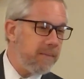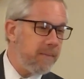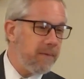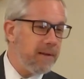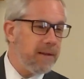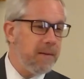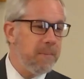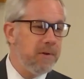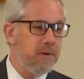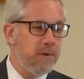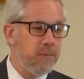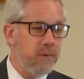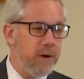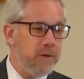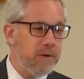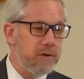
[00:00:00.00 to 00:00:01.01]
Did Mrs.
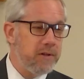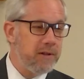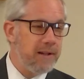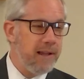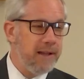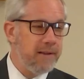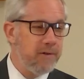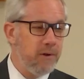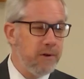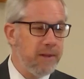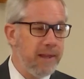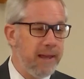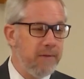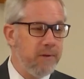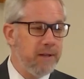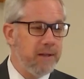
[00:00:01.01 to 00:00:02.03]
Fredrickson's class learn
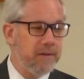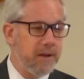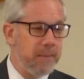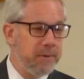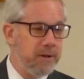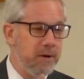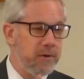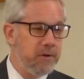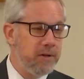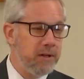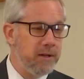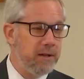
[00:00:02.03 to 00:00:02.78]
thankfulness upstairs?